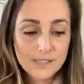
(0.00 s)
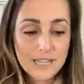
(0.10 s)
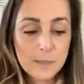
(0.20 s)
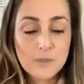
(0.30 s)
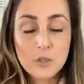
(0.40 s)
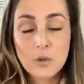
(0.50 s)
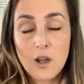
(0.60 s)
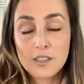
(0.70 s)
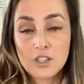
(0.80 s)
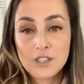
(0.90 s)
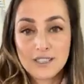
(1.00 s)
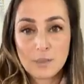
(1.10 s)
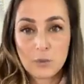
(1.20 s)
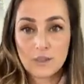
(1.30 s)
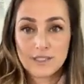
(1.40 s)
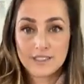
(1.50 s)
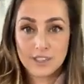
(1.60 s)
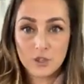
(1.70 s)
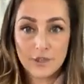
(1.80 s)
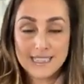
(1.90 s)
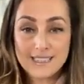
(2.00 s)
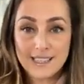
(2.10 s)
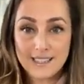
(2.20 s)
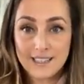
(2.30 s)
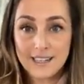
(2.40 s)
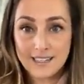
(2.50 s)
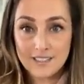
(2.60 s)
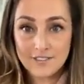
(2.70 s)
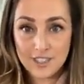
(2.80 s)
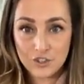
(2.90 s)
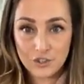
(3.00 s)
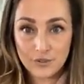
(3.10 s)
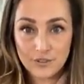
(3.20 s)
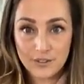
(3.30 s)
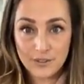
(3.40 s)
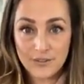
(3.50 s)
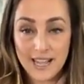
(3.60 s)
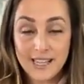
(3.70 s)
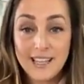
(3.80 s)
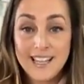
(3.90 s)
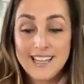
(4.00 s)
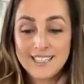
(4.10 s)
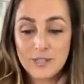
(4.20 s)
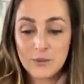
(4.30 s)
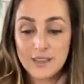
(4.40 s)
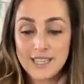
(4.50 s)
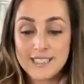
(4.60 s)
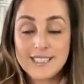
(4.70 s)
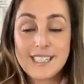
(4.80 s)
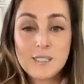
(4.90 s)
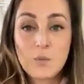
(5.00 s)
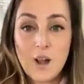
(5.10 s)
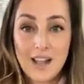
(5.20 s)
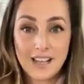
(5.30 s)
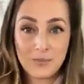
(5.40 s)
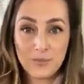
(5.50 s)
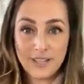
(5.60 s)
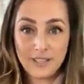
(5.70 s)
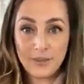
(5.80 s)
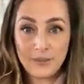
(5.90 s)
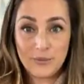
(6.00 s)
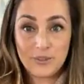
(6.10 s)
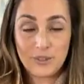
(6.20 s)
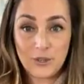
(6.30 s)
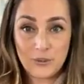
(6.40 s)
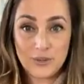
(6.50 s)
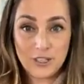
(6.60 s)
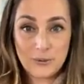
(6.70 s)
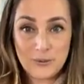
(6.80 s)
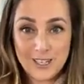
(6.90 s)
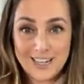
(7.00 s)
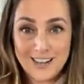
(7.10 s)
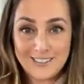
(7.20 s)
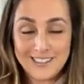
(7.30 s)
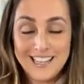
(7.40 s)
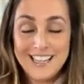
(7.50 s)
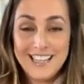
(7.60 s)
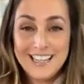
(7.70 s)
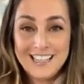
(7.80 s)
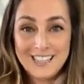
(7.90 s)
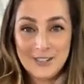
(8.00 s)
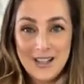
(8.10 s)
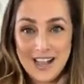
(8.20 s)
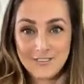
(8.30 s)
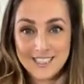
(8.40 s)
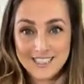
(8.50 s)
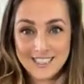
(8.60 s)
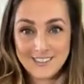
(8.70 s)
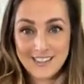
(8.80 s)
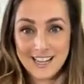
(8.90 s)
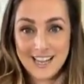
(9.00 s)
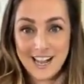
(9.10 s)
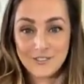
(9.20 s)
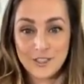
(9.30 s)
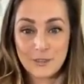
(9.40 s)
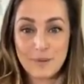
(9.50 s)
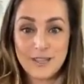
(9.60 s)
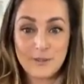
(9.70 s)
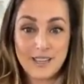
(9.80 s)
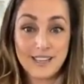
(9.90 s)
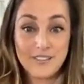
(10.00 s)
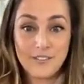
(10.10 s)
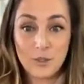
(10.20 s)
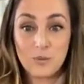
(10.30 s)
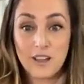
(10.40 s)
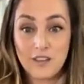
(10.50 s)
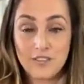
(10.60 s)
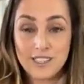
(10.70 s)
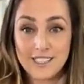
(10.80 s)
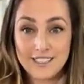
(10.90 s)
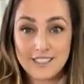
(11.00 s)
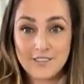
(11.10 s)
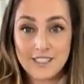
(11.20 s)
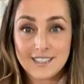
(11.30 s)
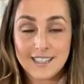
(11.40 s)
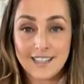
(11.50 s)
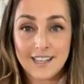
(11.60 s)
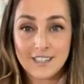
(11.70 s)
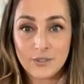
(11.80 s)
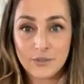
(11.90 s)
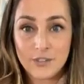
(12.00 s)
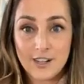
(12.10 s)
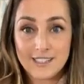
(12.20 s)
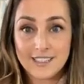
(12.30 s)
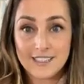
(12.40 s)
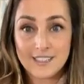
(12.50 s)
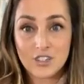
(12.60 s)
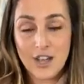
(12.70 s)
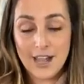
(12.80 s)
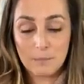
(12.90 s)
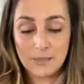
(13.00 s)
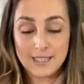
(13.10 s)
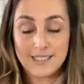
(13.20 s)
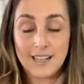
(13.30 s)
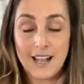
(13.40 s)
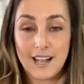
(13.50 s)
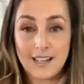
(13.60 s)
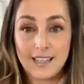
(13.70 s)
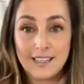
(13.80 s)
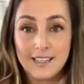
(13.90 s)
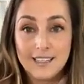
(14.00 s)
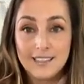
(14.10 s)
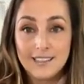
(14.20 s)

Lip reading: type 2 collagen supports the joints and connective tissue, okay? So this is why when you go and you work out, you have this little guy after. By the way, if you love the taste of this like I do, toss it in the chat because I